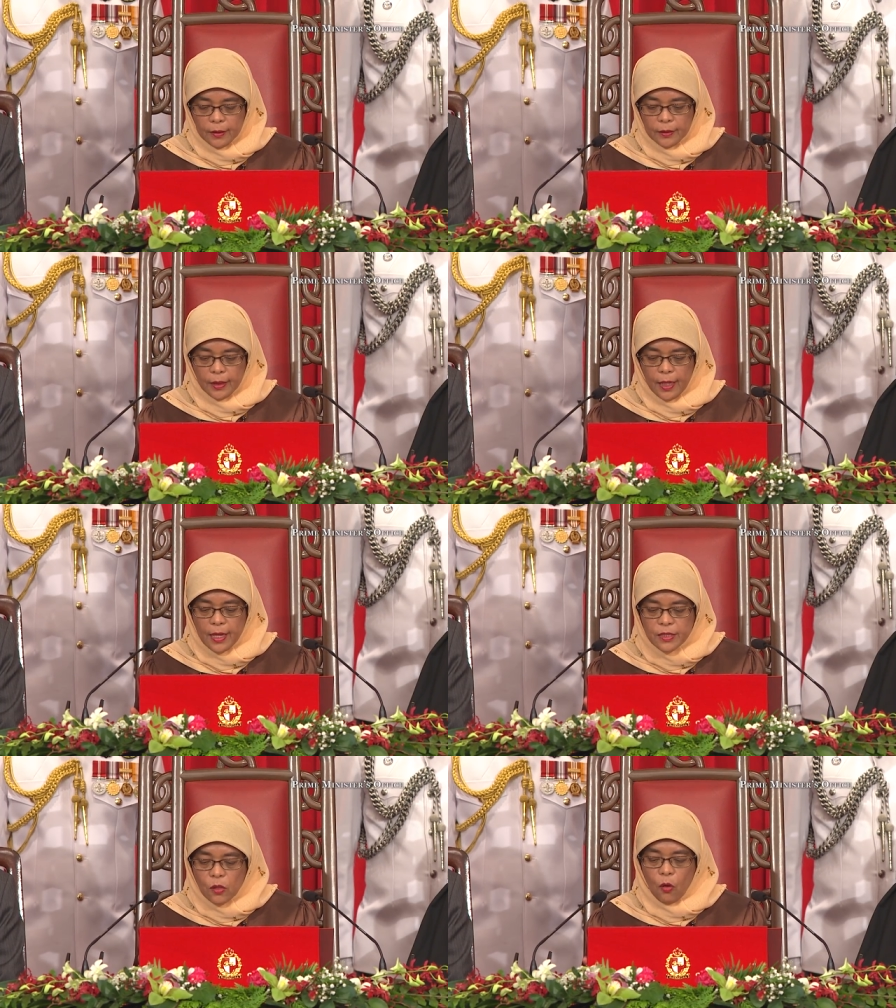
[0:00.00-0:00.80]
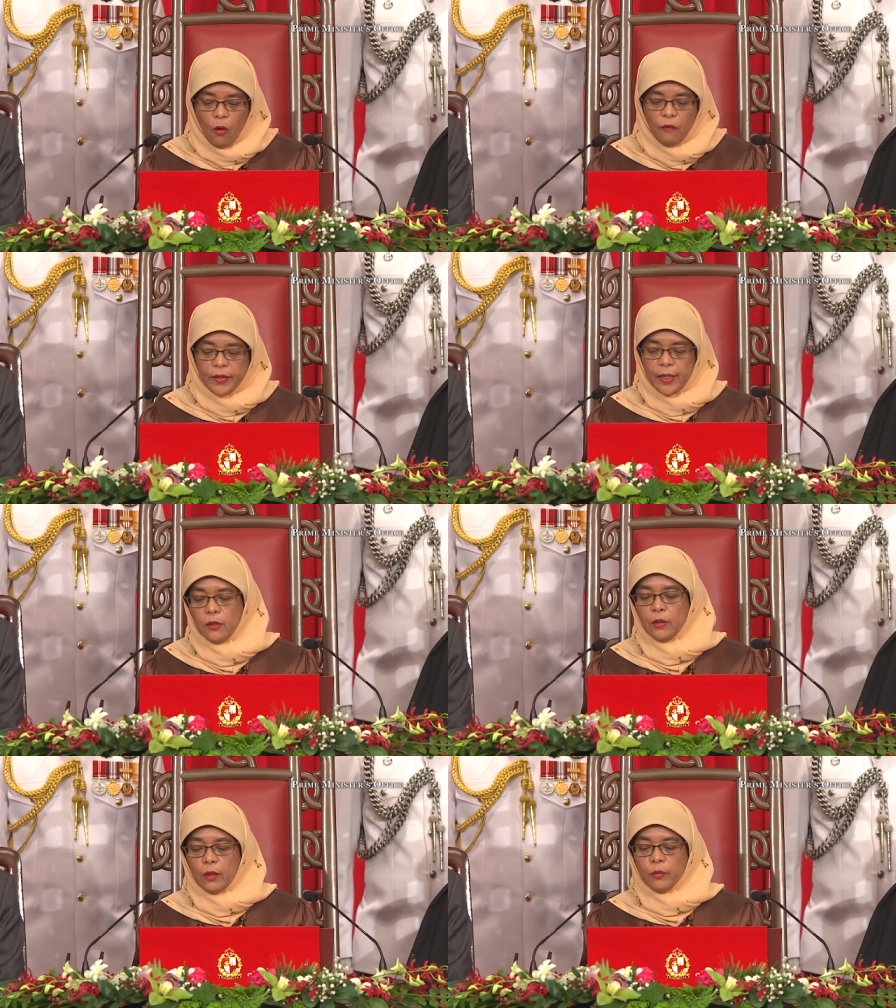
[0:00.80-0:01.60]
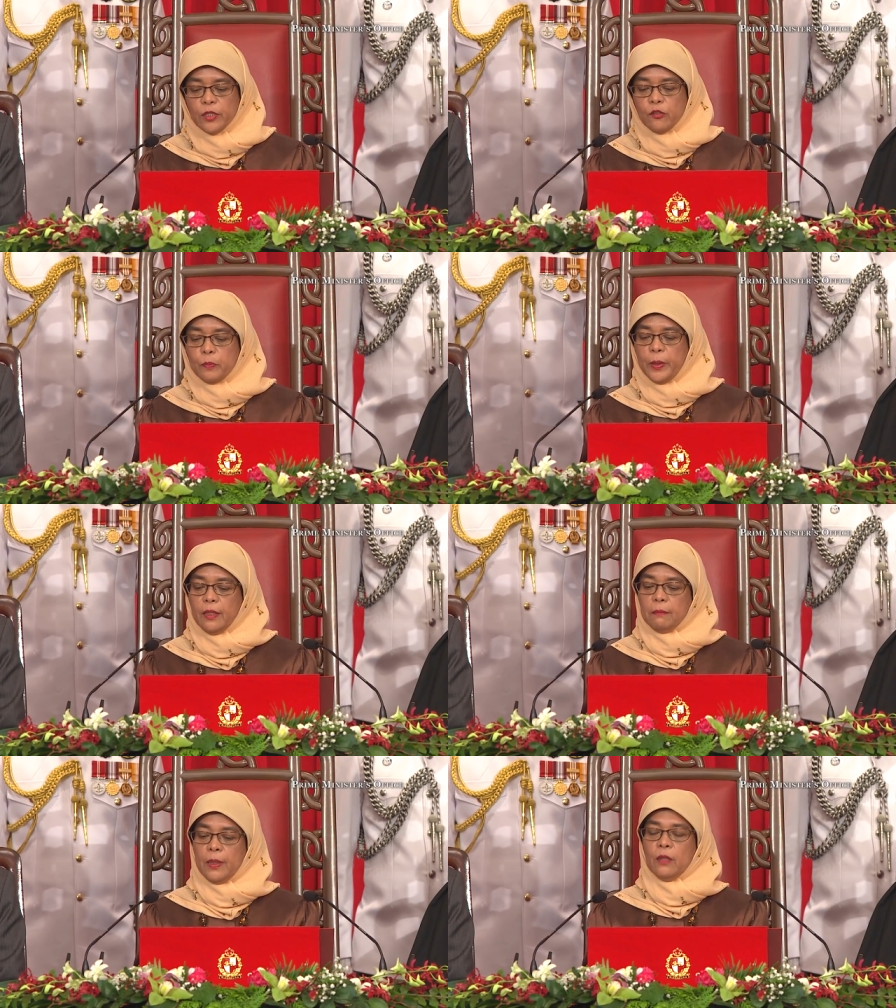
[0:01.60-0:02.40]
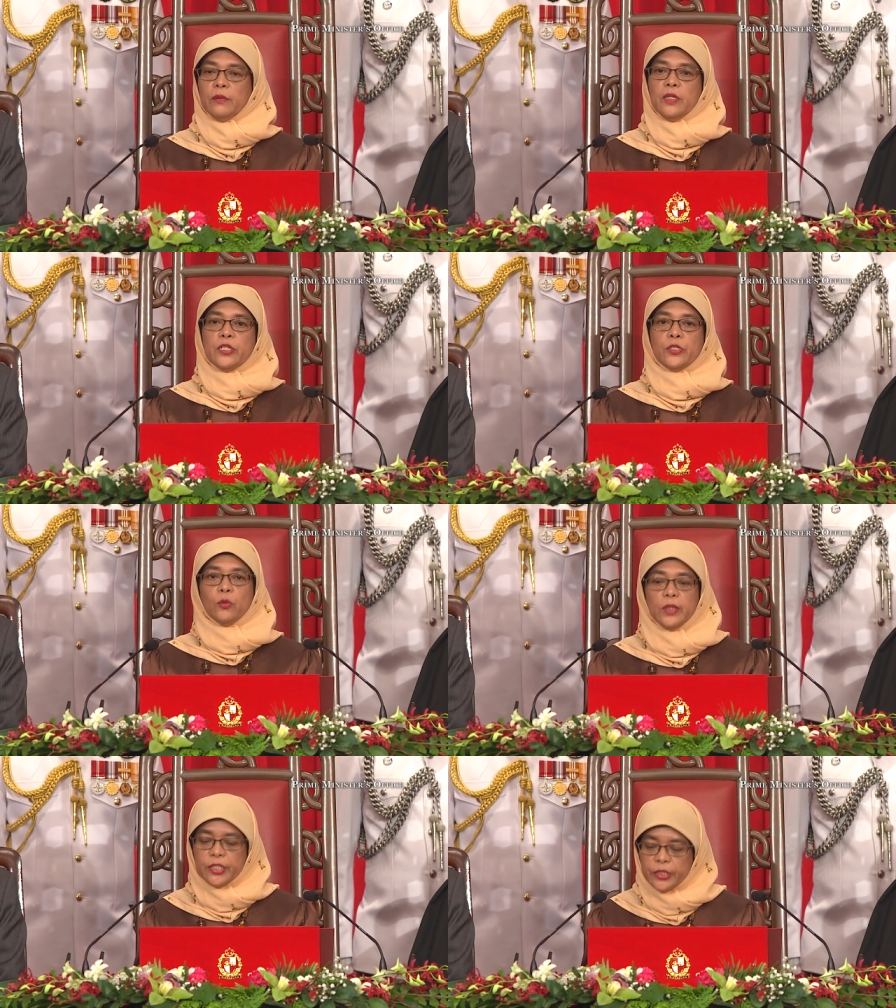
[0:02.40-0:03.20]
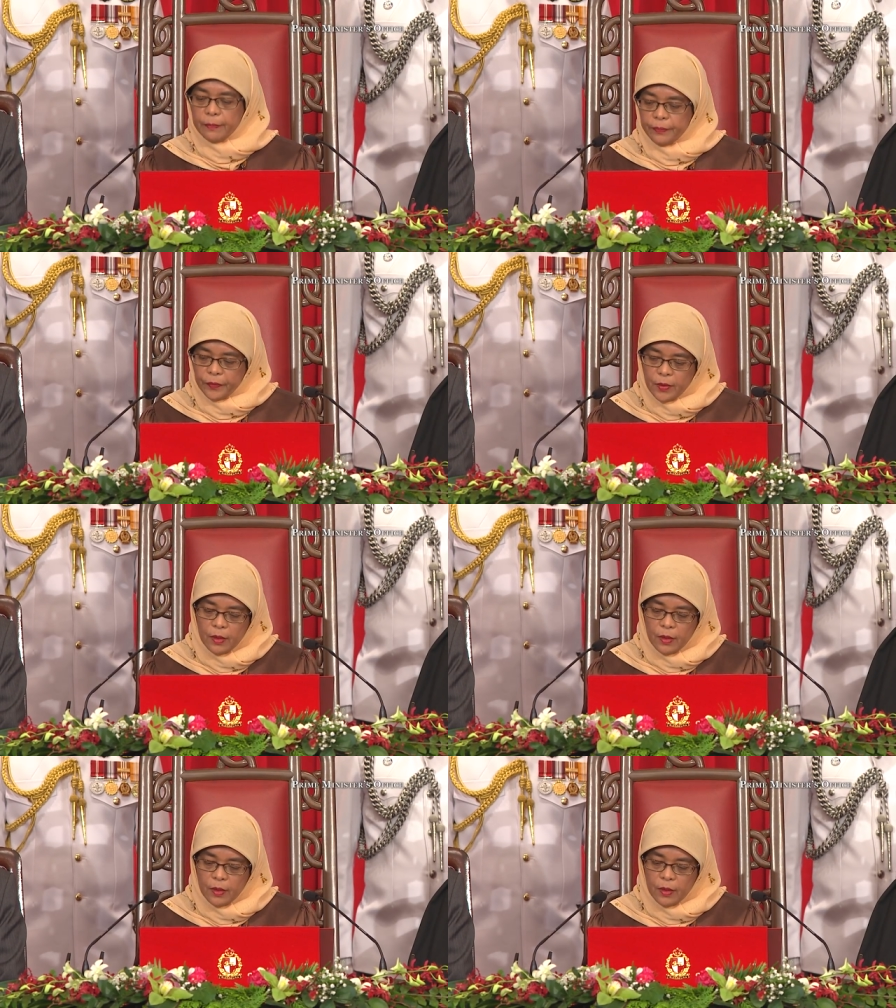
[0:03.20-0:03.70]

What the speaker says: The last core value I want to speak about is stewardship.